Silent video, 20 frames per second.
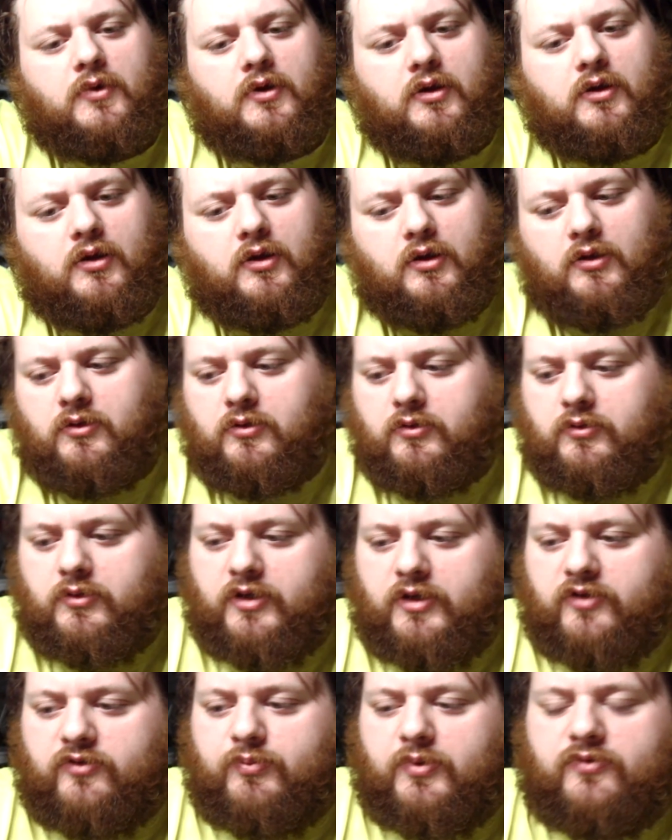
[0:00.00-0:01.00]

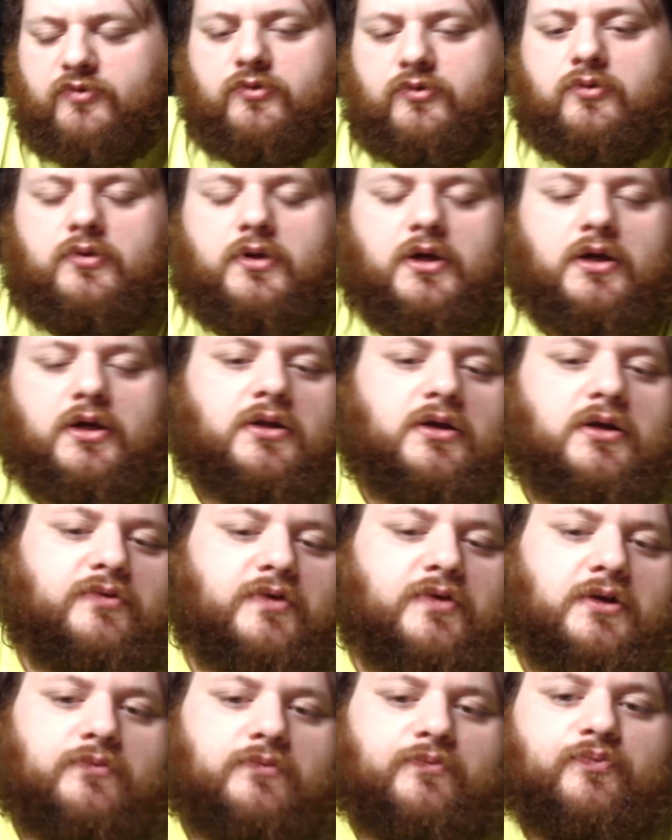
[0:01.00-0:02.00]
Nice pistol. I love
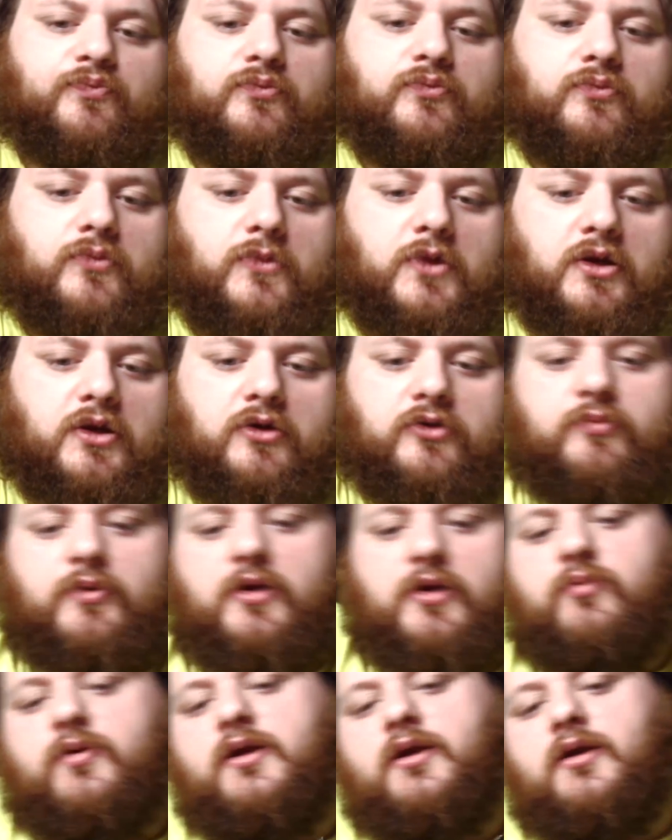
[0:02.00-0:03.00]
it. It's
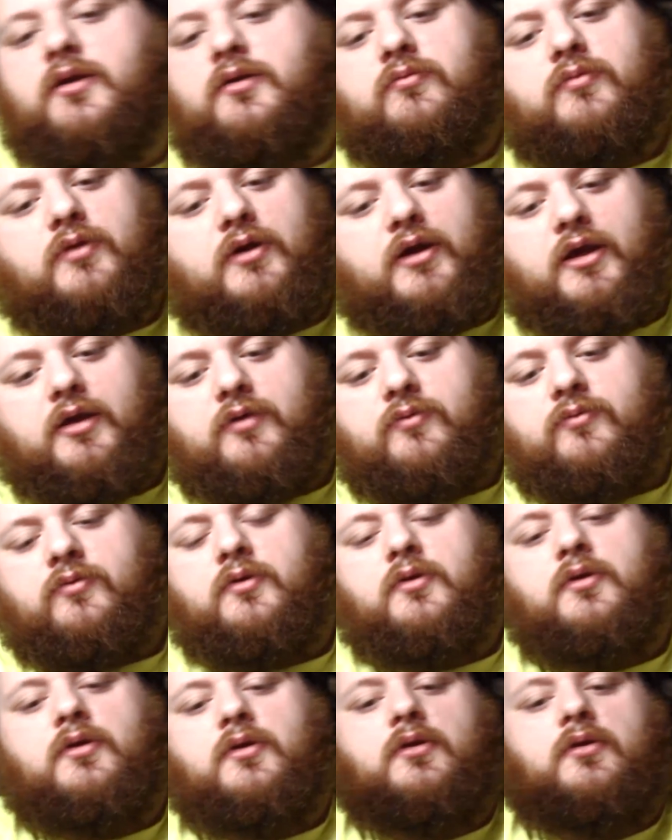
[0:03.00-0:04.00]
my weekend
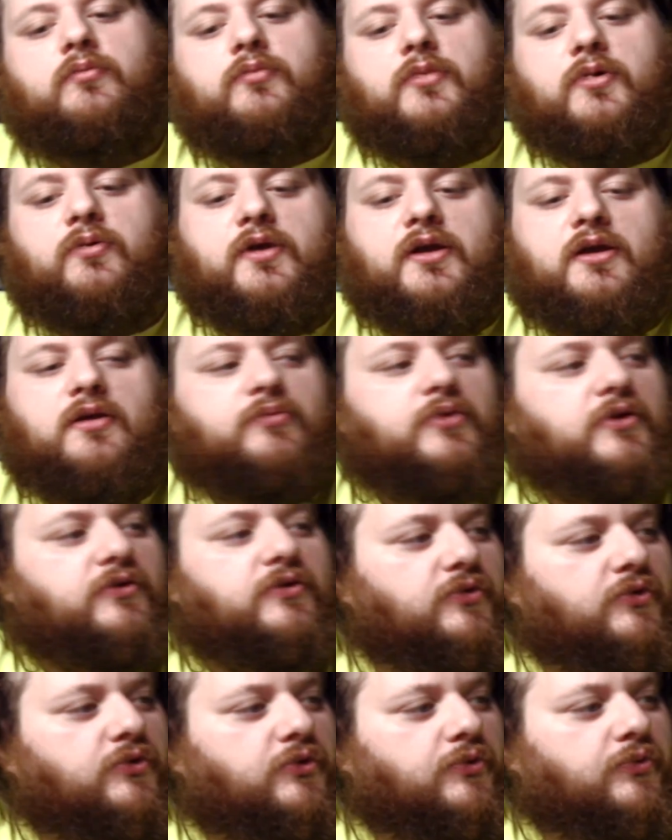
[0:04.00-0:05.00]

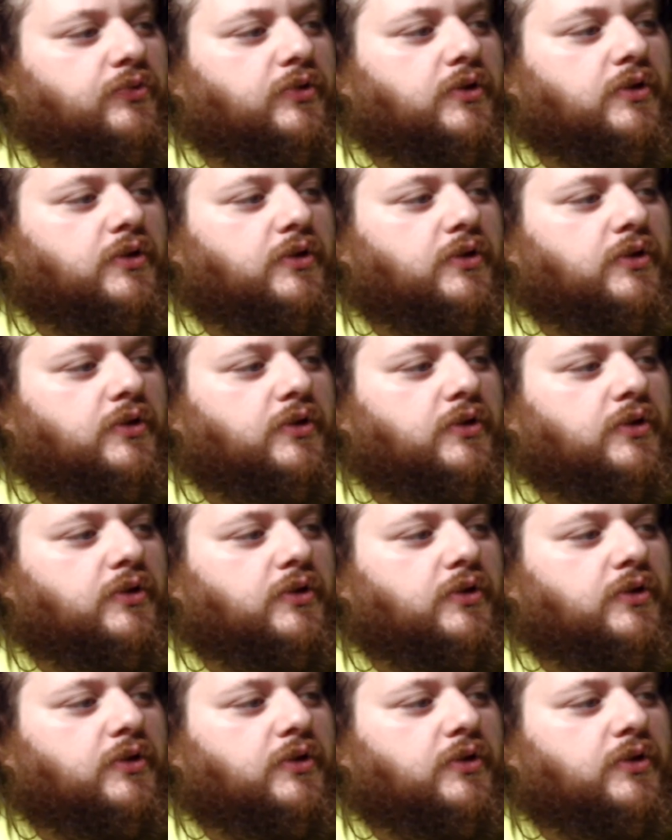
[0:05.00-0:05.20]
pistol.